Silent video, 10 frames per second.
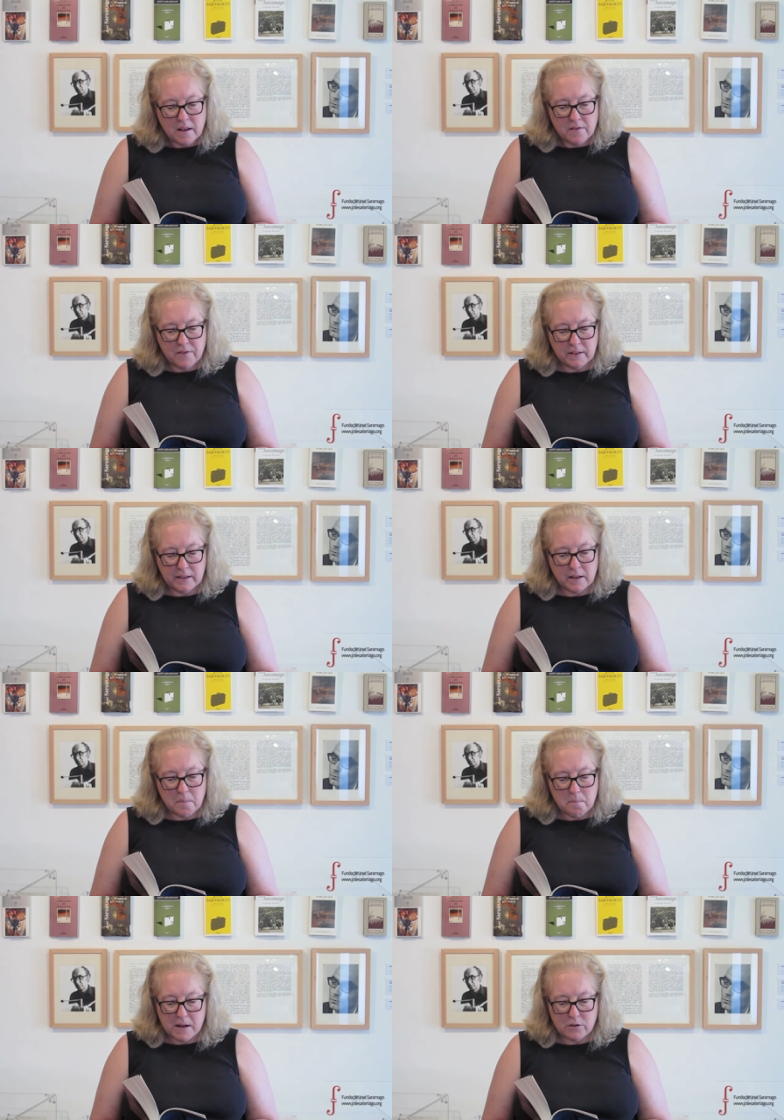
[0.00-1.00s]
feeling
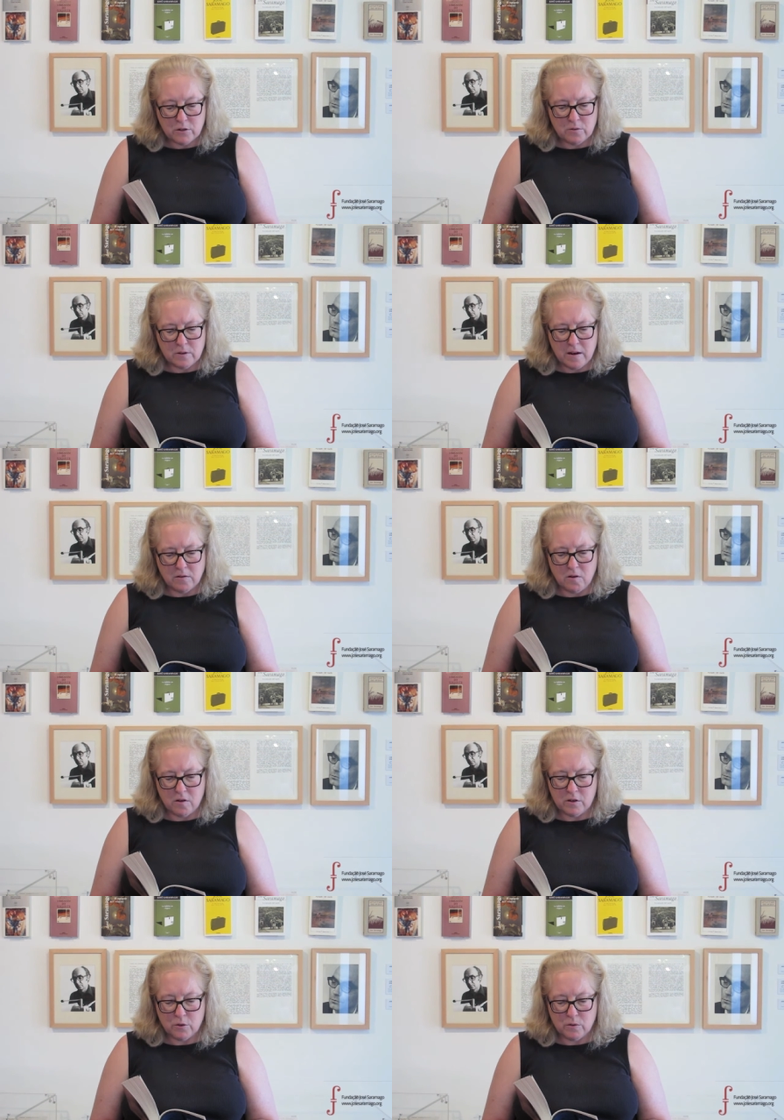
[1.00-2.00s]
much too
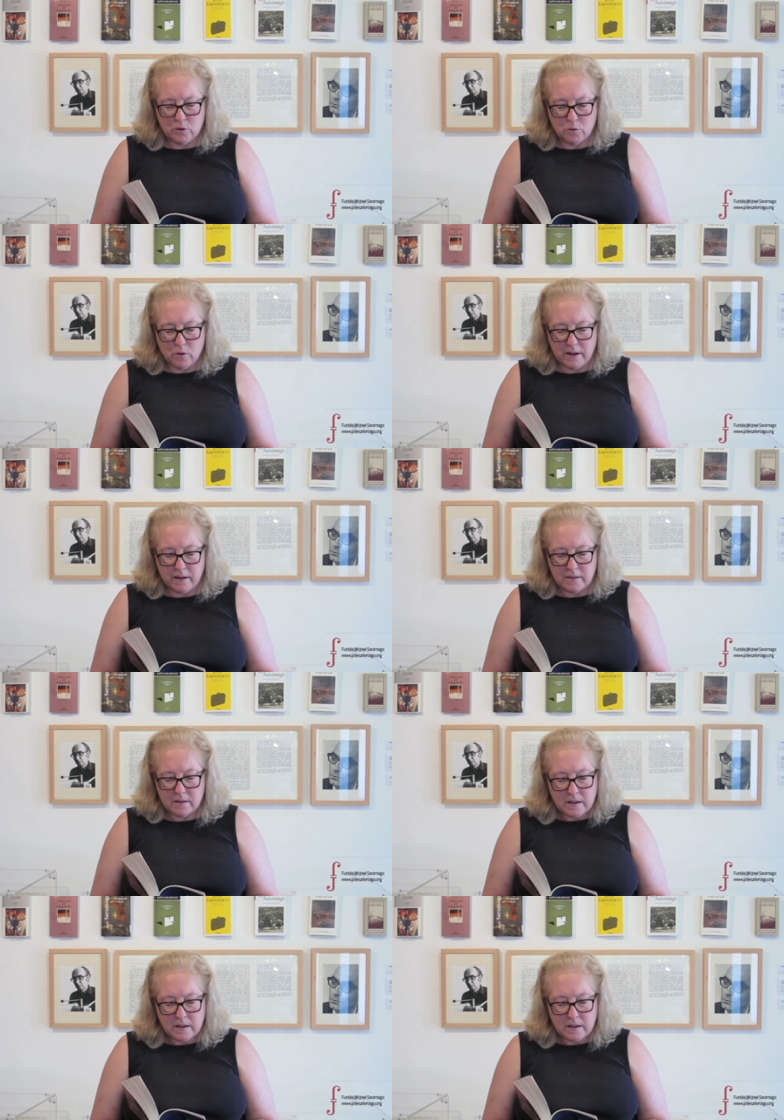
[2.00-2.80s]
downhearted to enjoy it,